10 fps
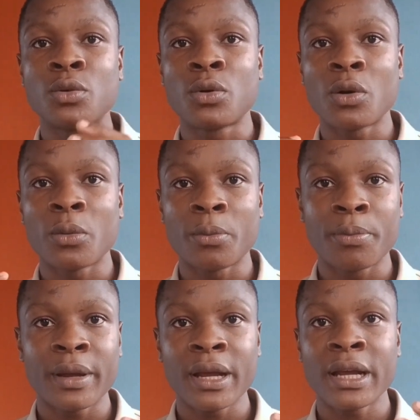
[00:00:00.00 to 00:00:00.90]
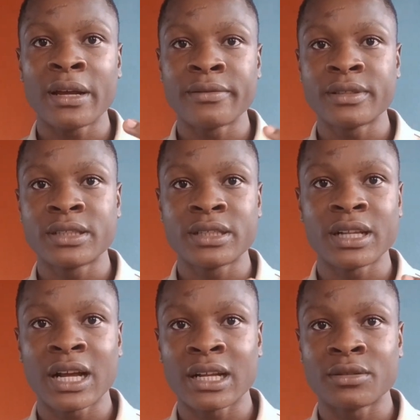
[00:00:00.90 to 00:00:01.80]
compare everything.
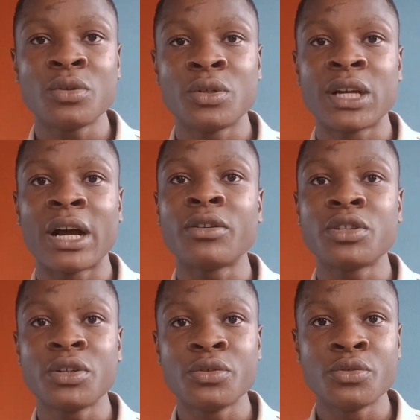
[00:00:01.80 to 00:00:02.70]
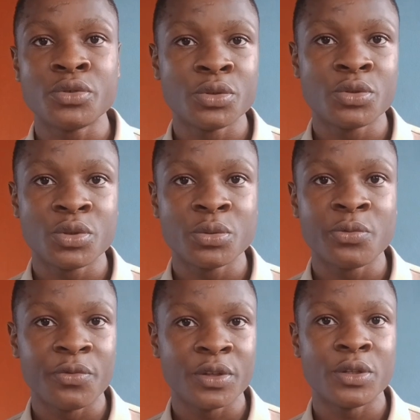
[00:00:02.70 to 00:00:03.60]
And you can also use
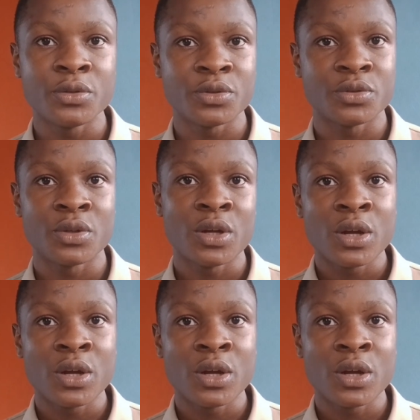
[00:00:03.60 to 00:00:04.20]
YouTube videos